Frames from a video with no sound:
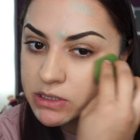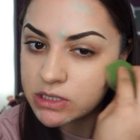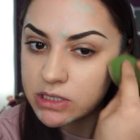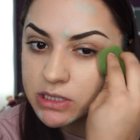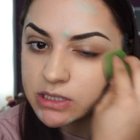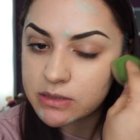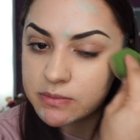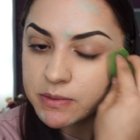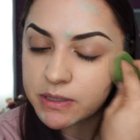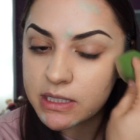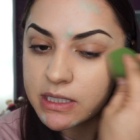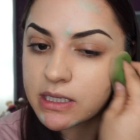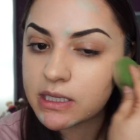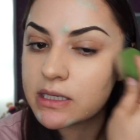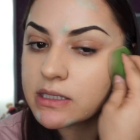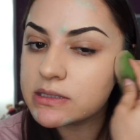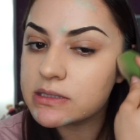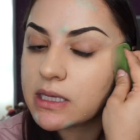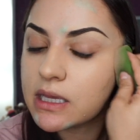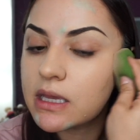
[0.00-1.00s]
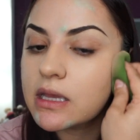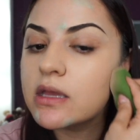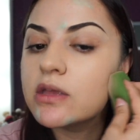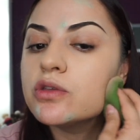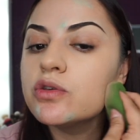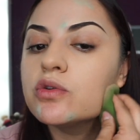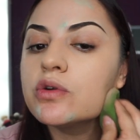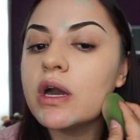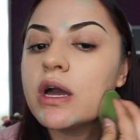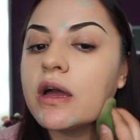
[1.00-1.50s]
just because
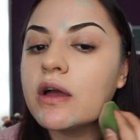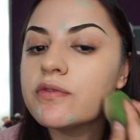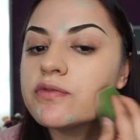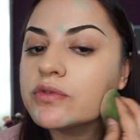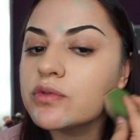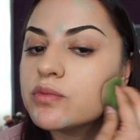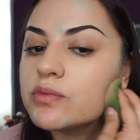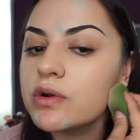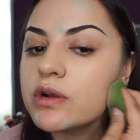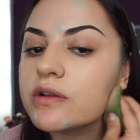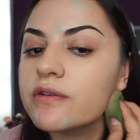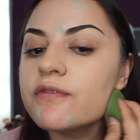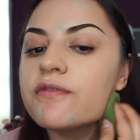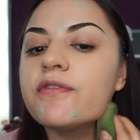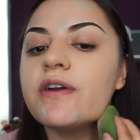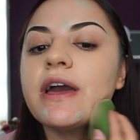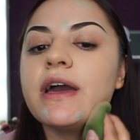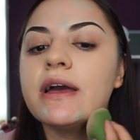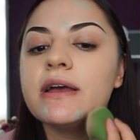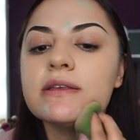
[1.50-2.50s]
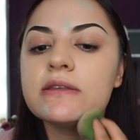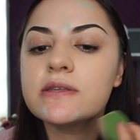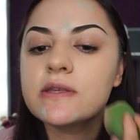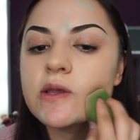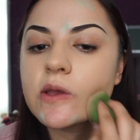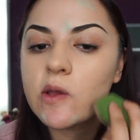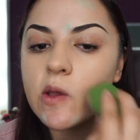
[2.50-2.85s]
you have to work fast.